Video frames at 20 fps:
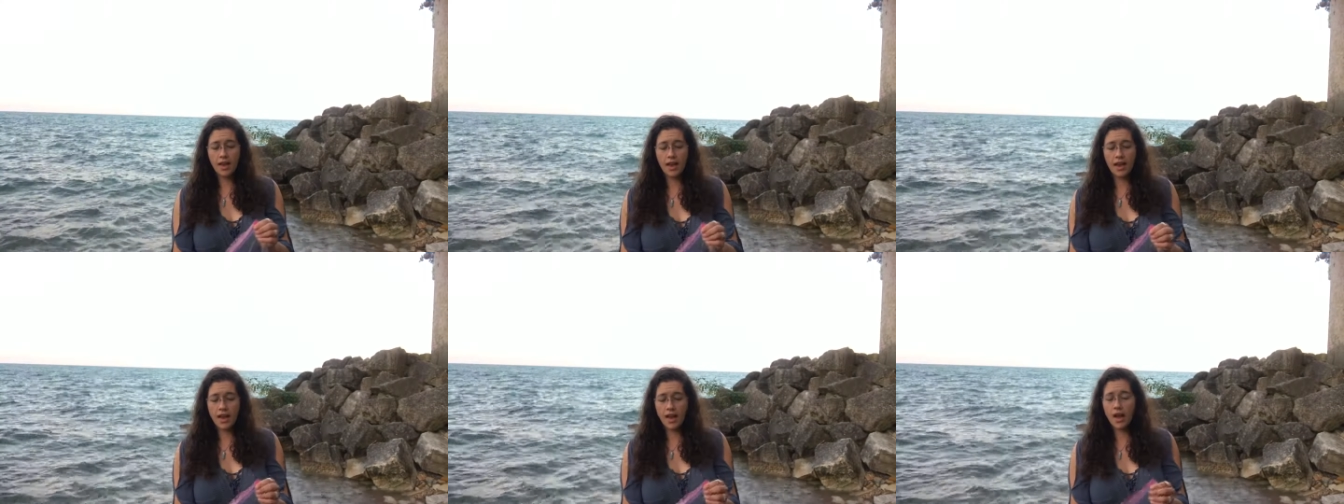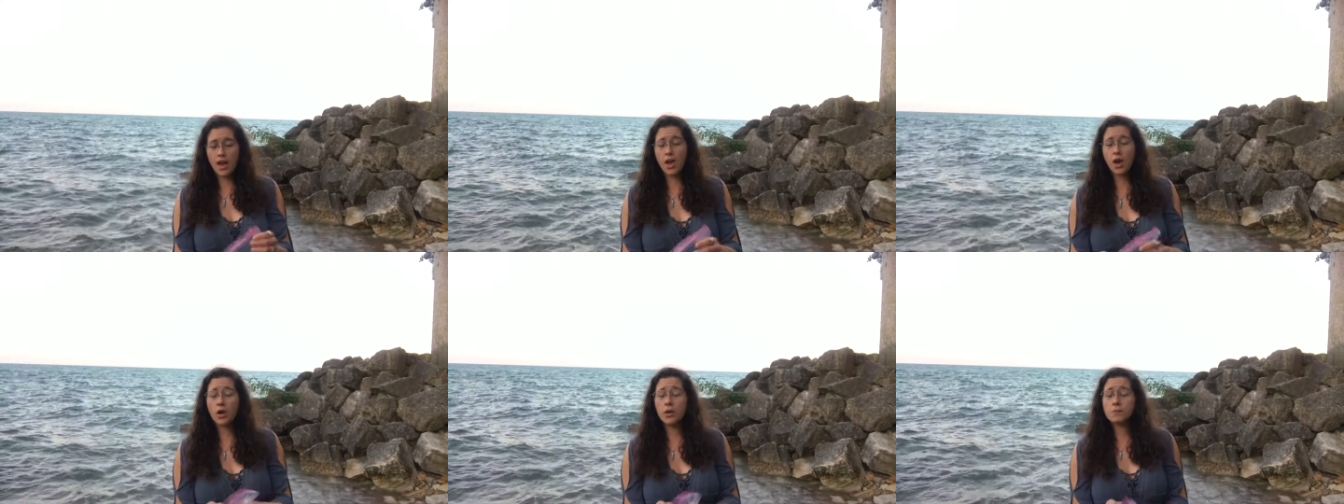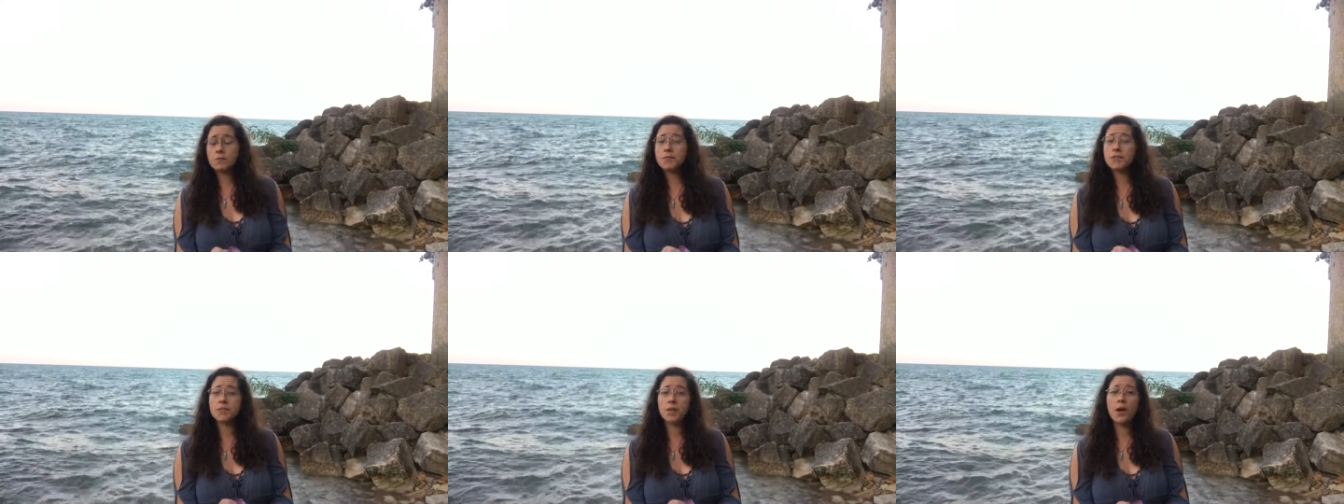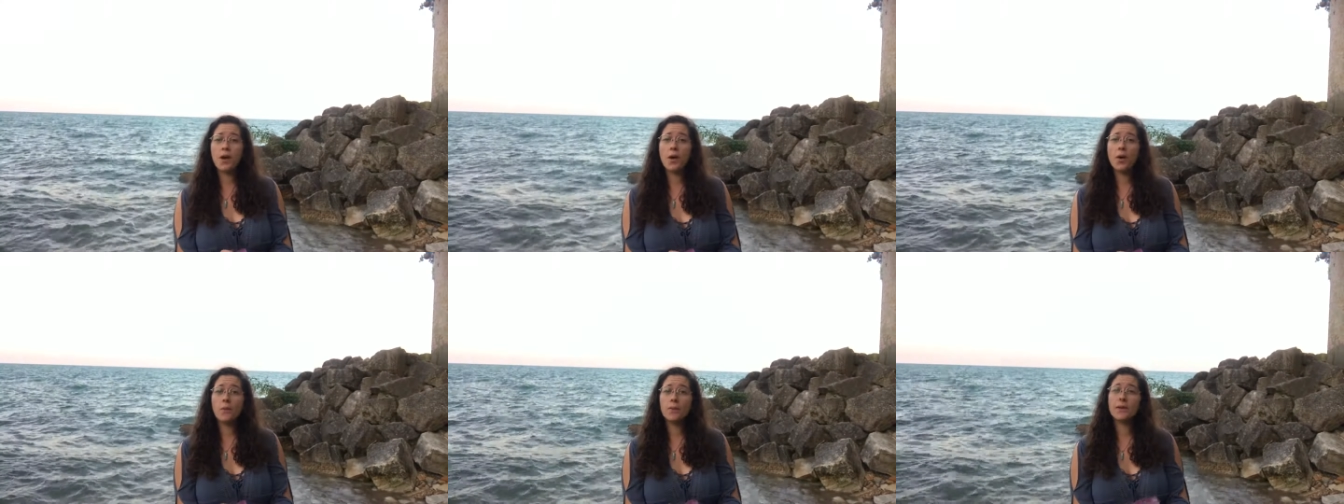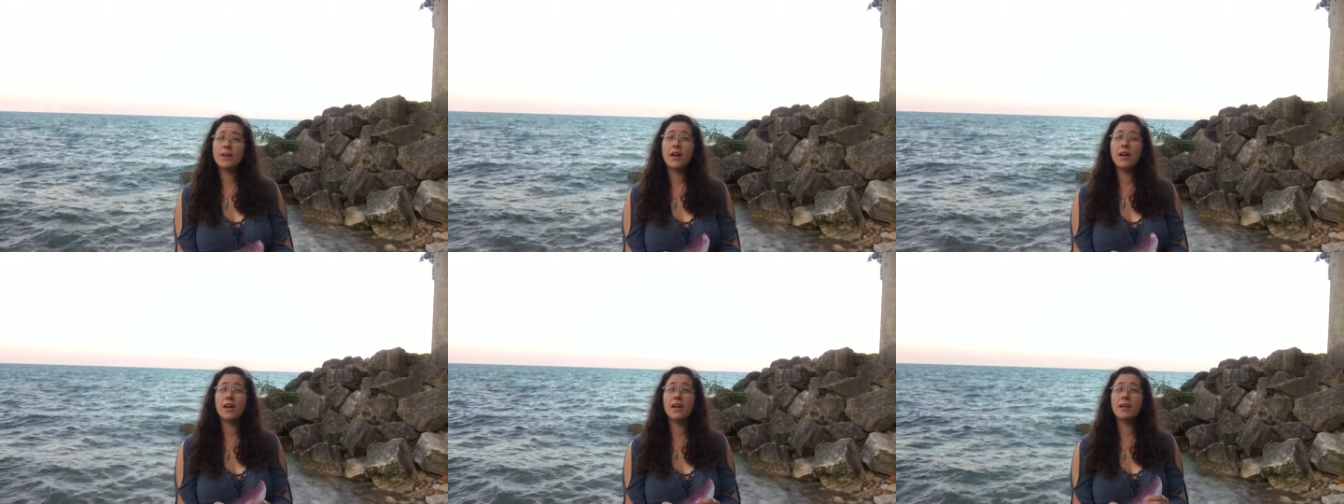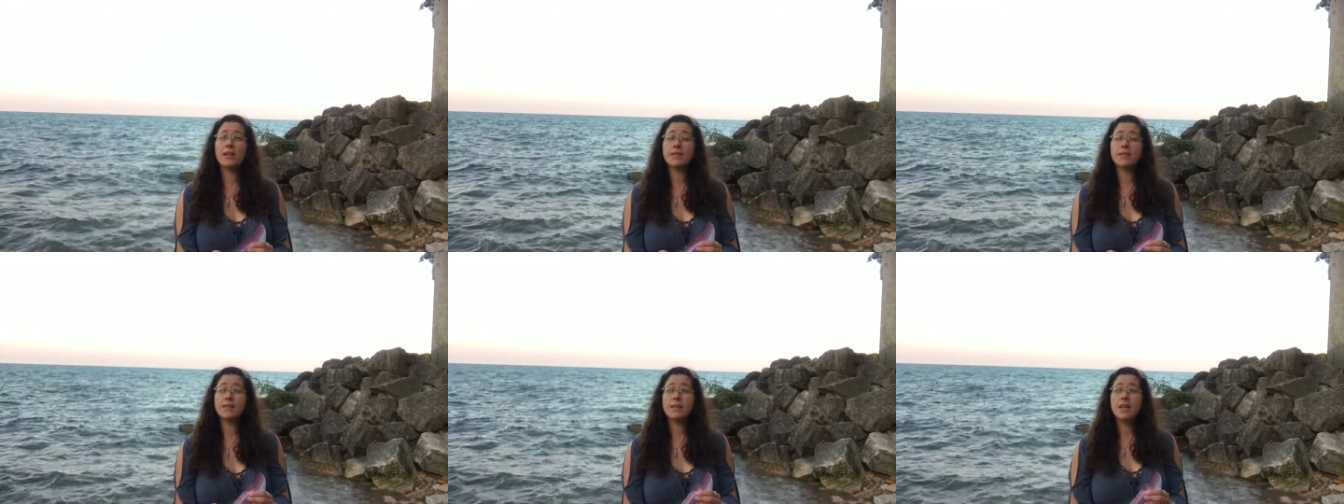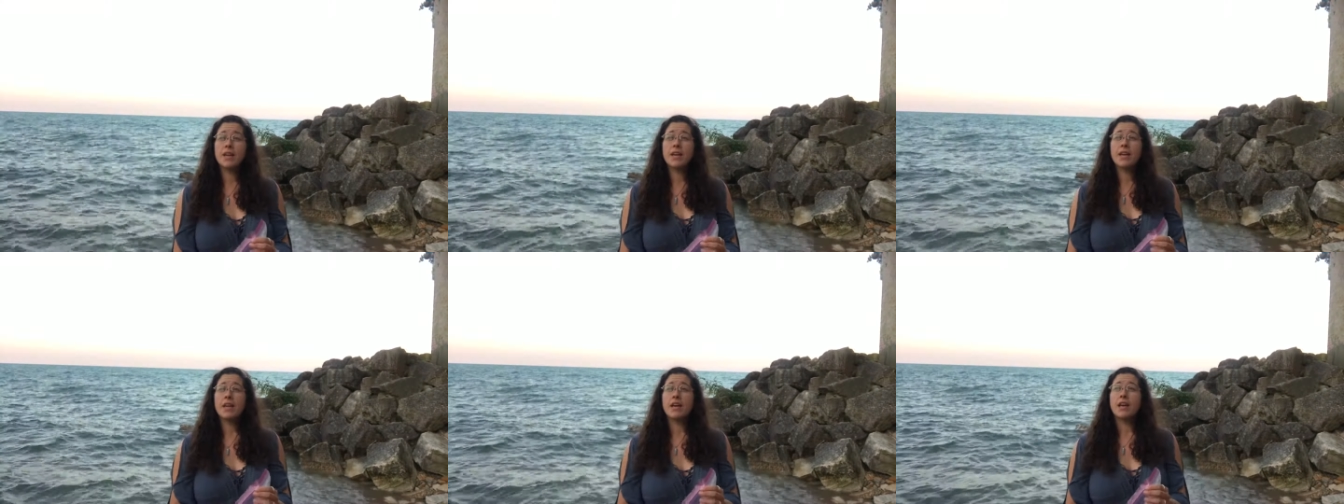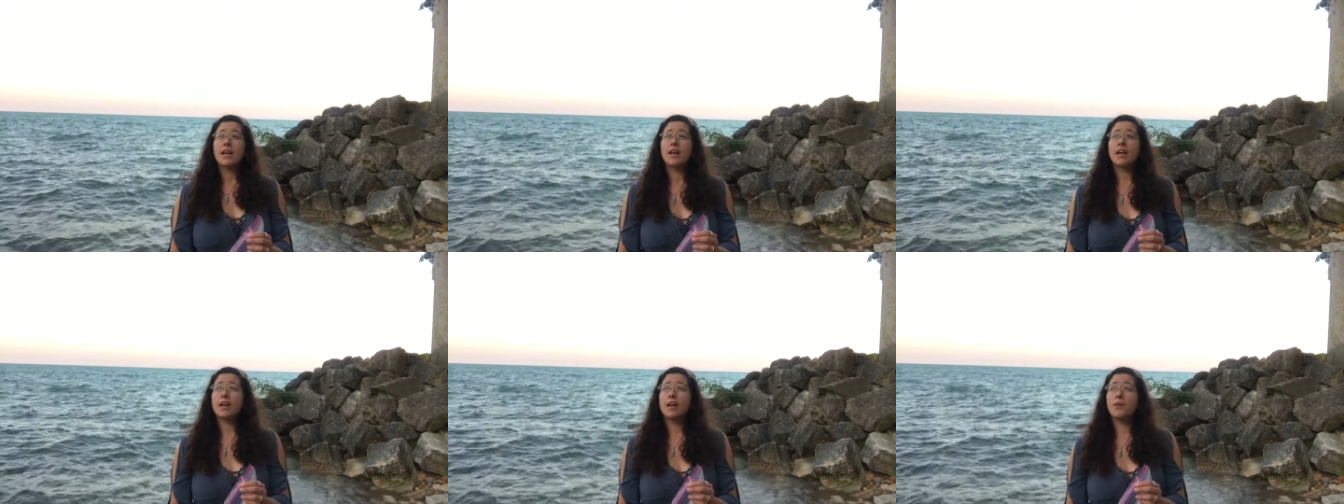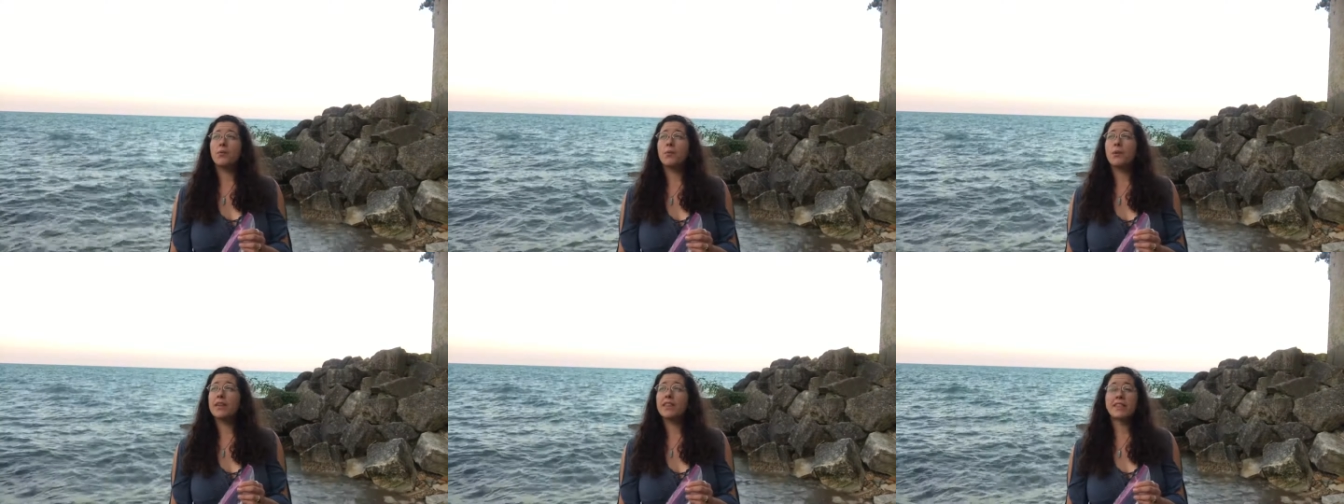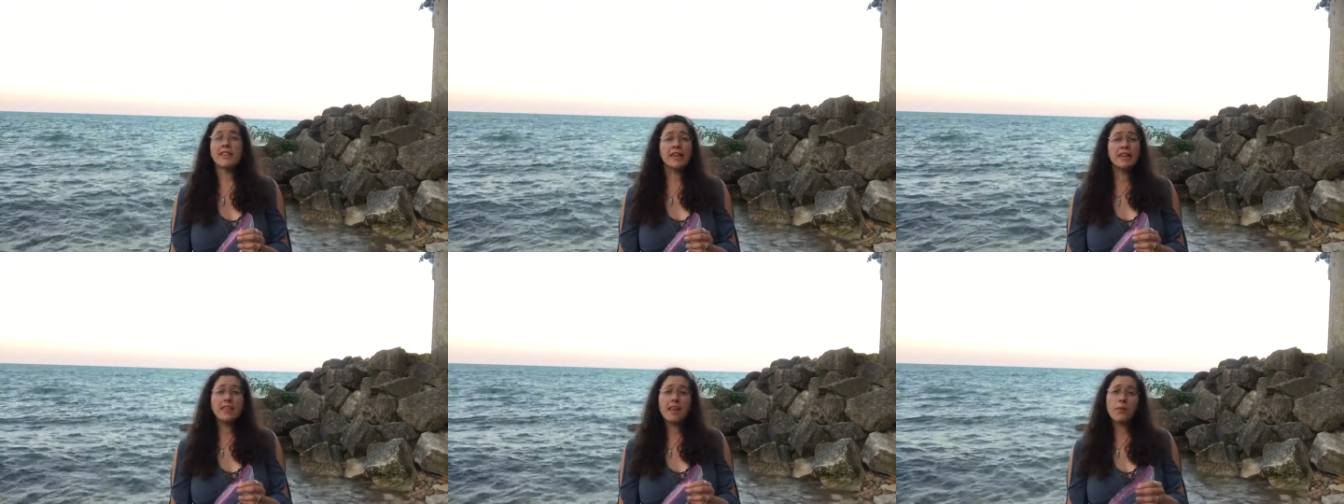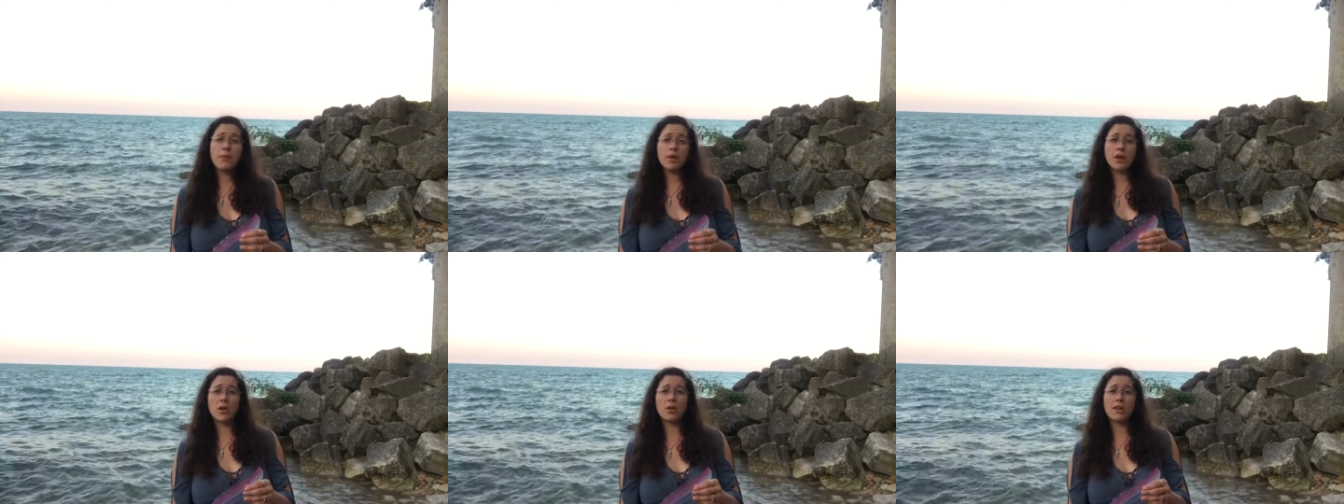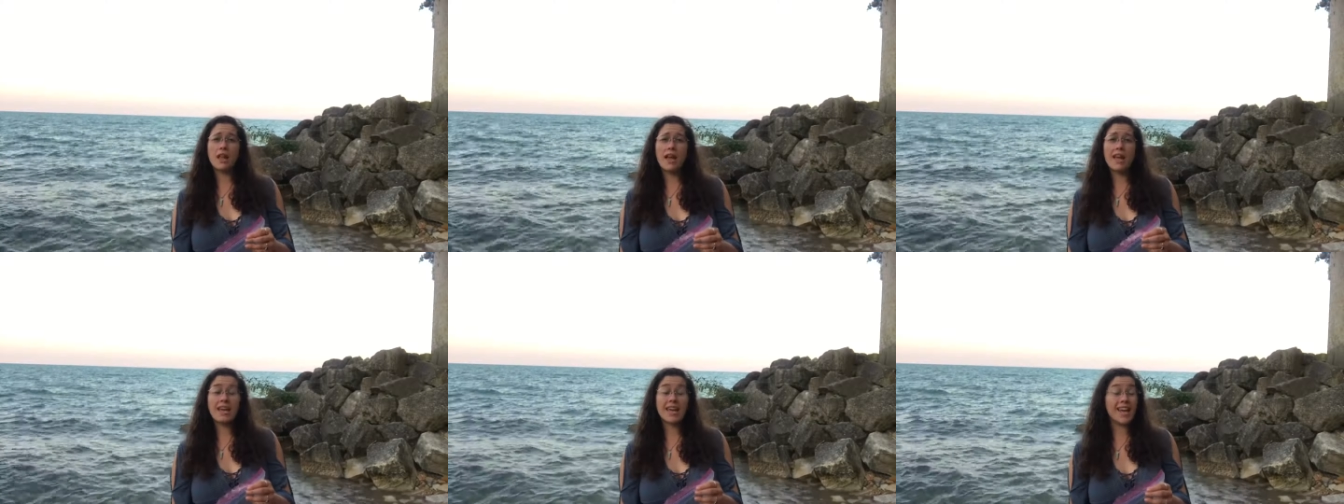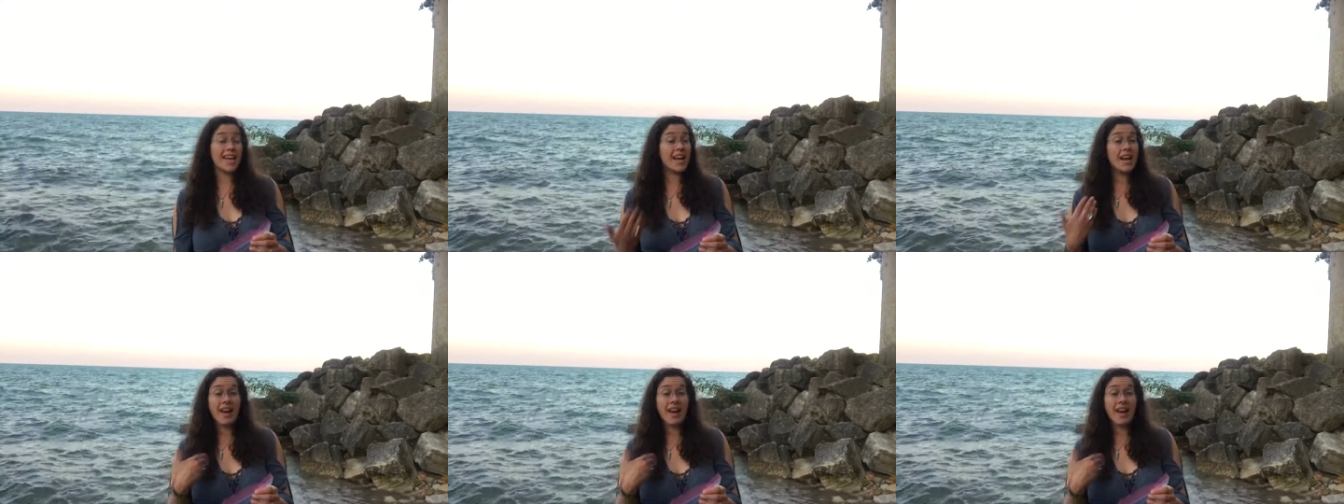and I hope so because we think that we don't like it,